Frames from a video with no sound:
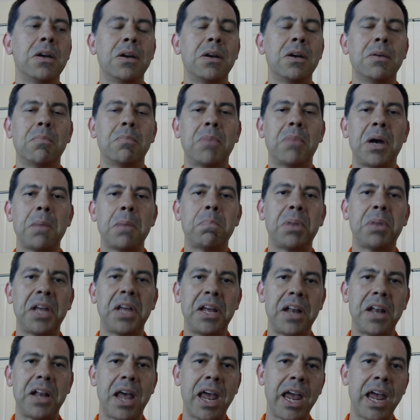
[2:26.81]
my
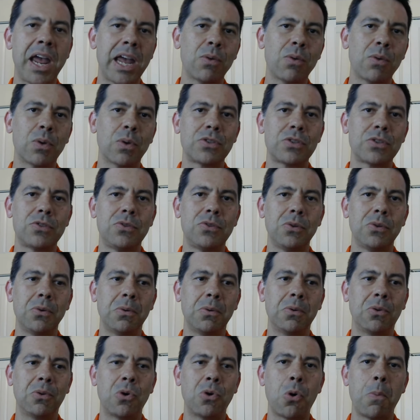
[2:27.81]
plan A was
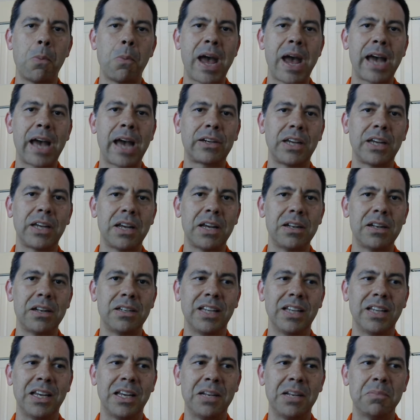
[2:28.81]
to go back
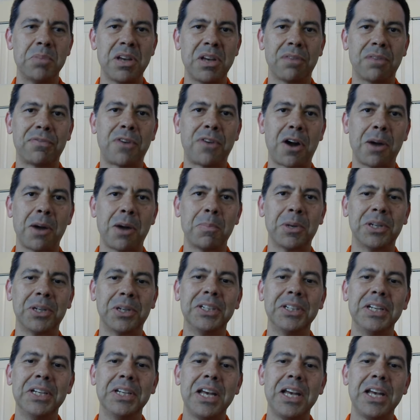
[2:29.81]
and, and be a farmer.